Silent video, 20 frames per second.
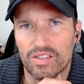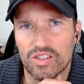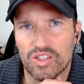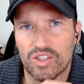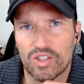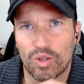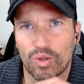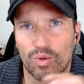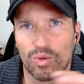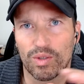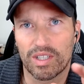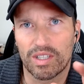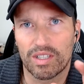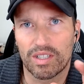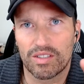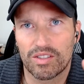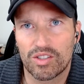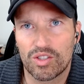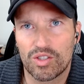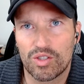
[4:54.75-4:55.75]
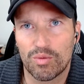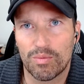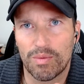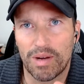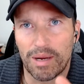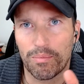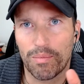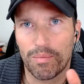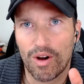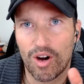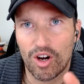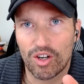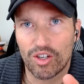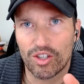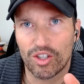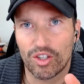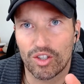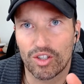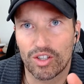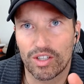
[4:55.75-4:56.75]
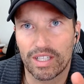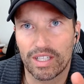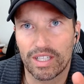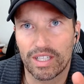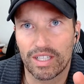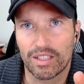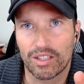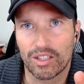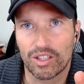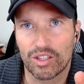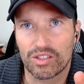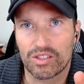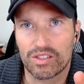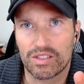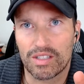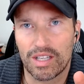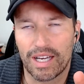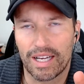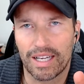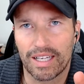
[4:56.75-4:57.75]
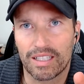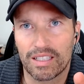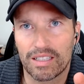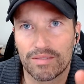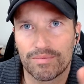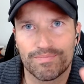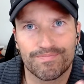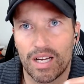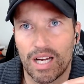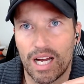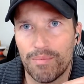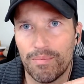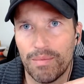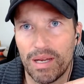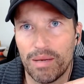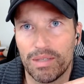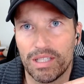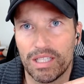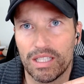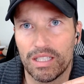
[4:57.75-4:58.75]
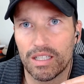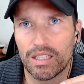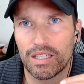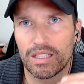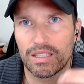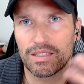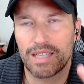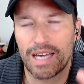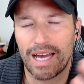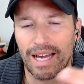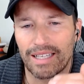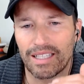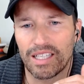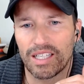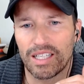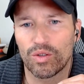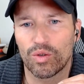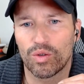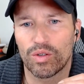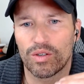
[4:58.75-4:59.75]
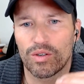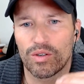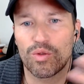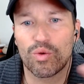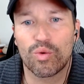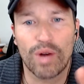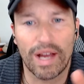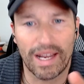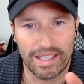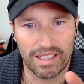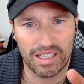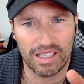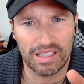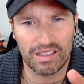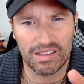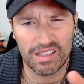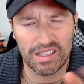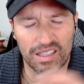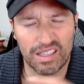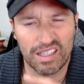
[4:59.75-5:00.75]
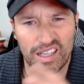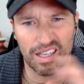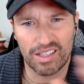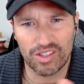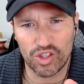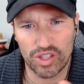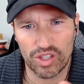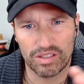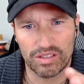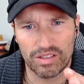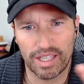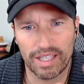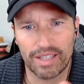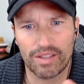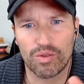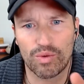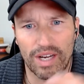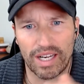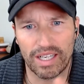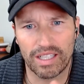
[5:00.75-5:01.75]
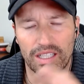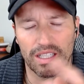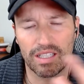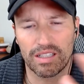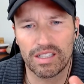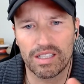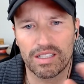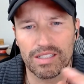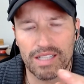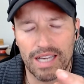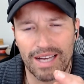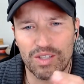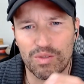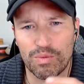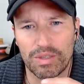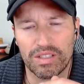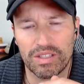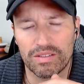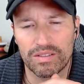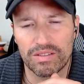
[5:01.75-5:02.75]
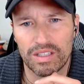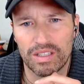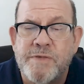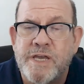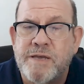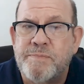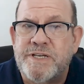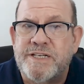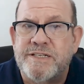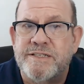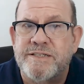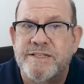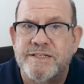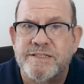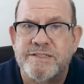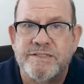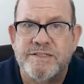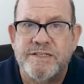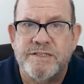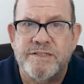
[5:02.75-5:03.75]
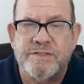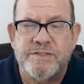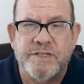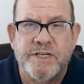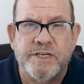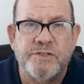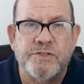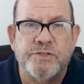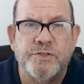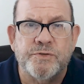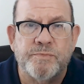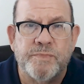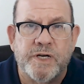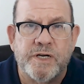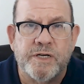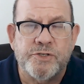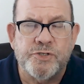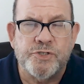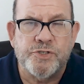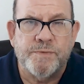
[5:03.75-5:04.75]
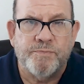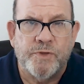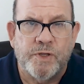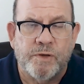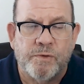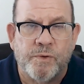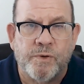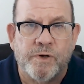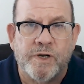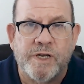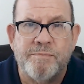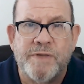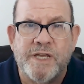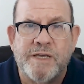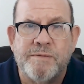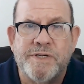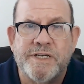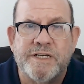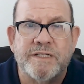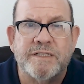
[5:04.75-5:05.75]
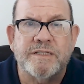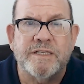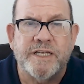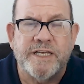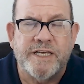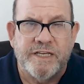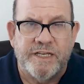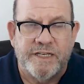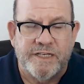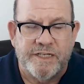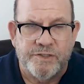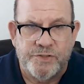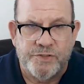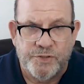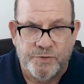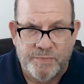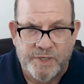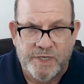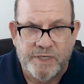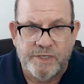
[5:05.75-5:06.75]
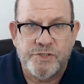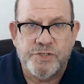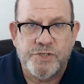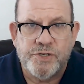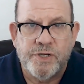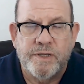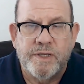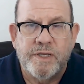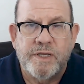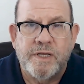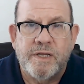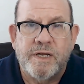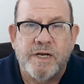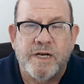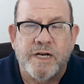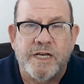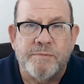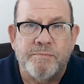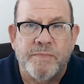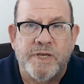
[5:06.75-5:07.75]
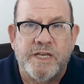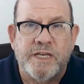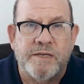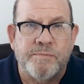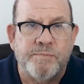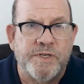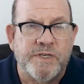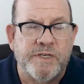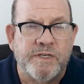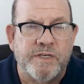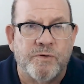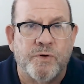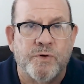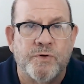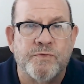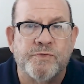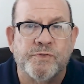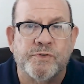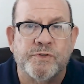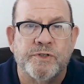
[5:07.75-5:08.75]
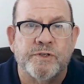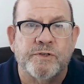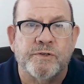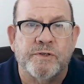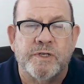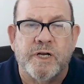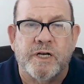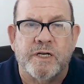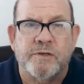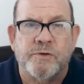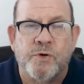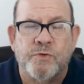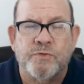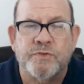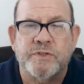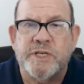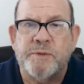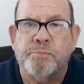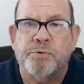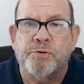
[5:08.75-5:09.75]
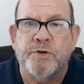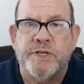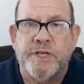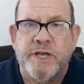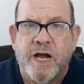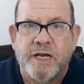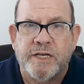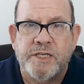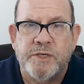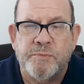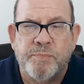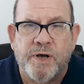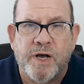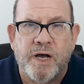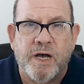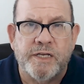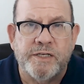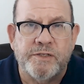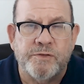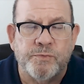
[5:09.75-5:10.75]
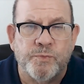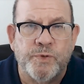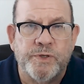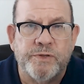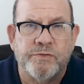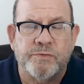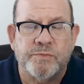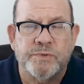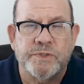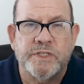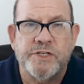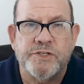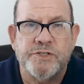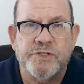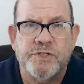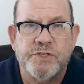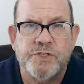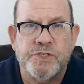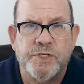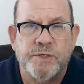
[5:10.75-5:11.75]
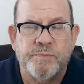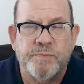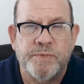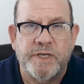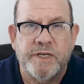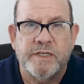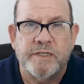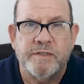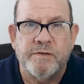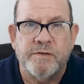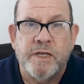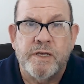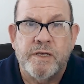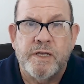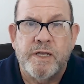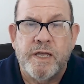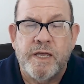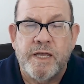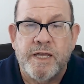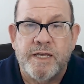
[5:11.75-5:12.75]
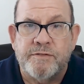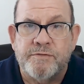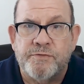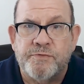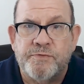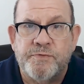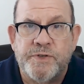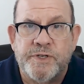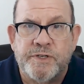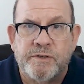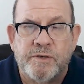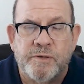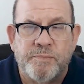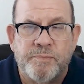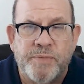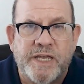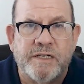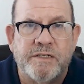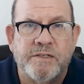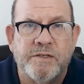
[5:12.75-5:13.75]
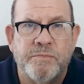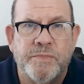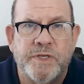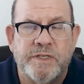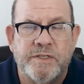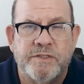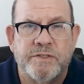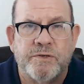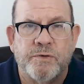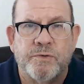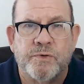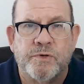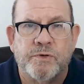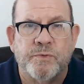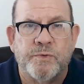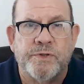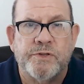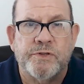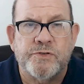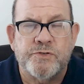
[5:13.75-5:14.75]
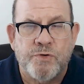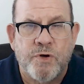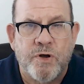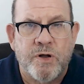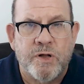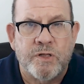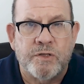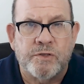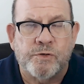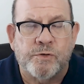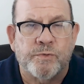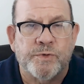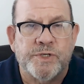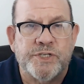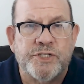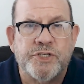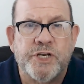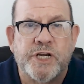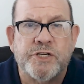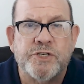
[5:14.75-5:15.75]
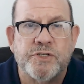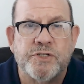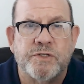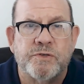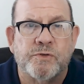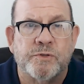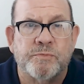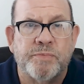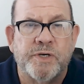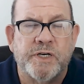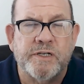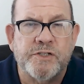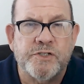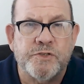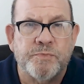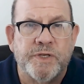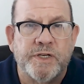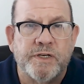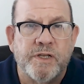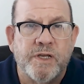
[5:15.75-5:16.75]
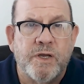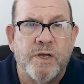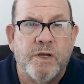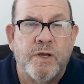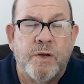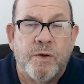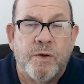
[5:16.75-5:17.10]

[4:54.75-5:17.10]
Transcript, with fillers: So to my partner, it looks like I may be attacking or threatening the connection, like threatening the attachment. I may be distancing too much, or I may be clinging too much. I may be over uh, overly preoccupied with the relationship and and fear abandonment or withdrawal or rejection or punishment,